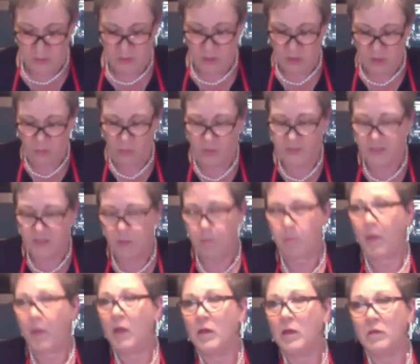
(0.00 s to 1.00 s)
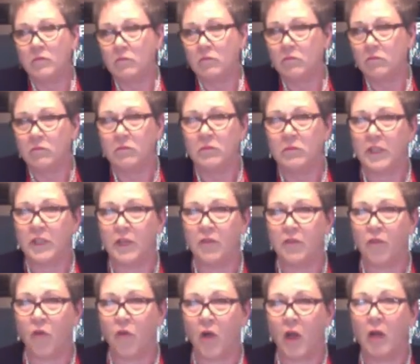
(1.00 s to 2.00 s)
with some
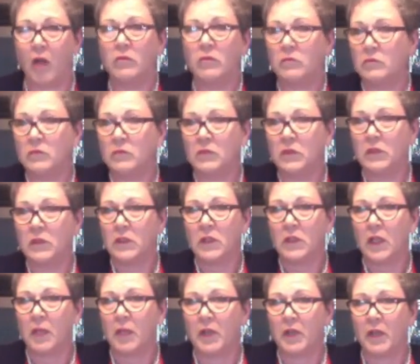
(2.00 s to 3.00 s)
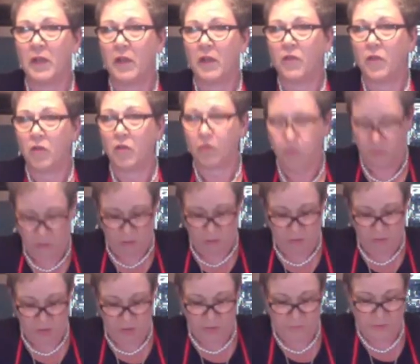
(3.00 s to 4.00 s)
tinfoil. I mean, if you don't
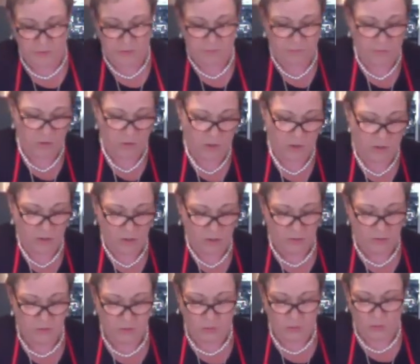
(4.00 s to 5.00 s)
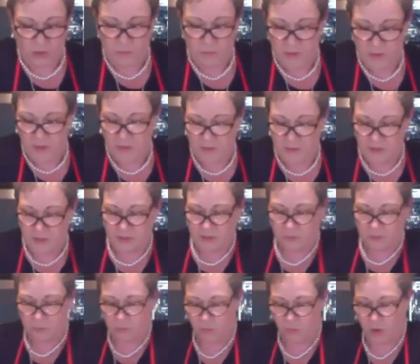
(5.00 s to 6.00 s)
have tinfoil, don't worry about it.
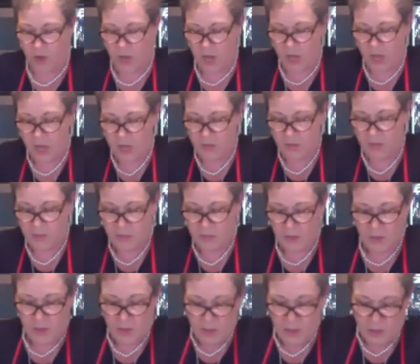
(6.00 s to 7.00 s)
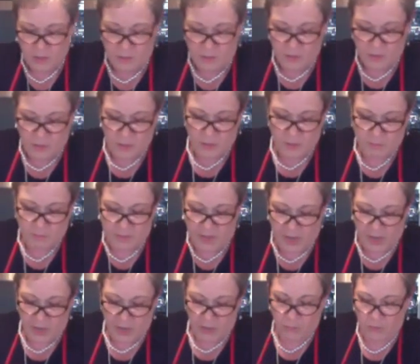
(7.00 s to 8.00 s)
Just spray the
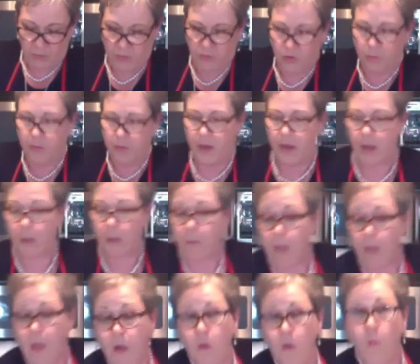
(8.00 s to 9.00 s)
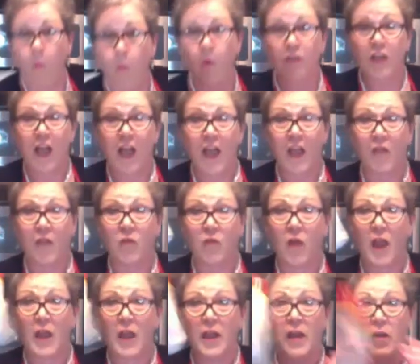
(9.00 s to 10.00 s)
pan with your Pam, which I have
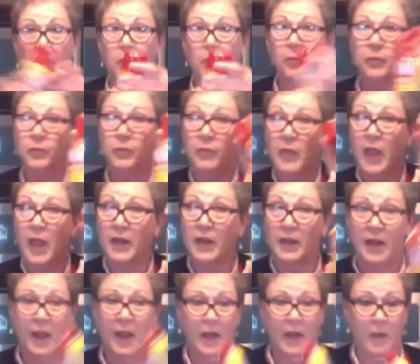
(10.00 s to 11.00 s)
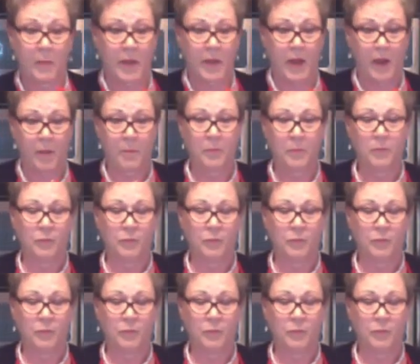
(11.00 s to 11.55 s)
right here, handy dandy Pam.